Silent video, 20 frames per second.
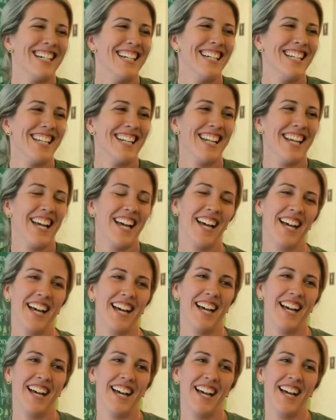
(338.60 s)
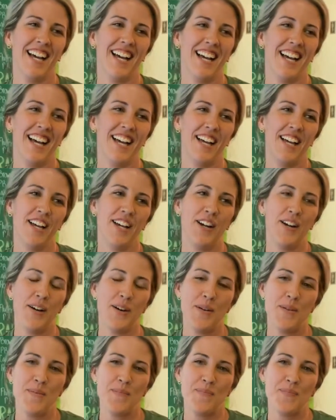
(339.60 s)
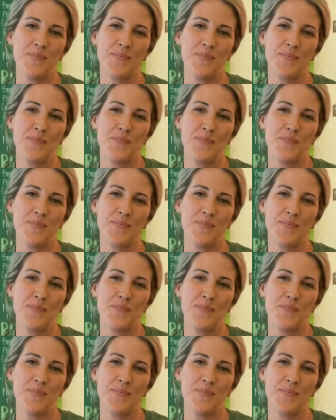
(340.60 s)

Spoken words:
(not speaking)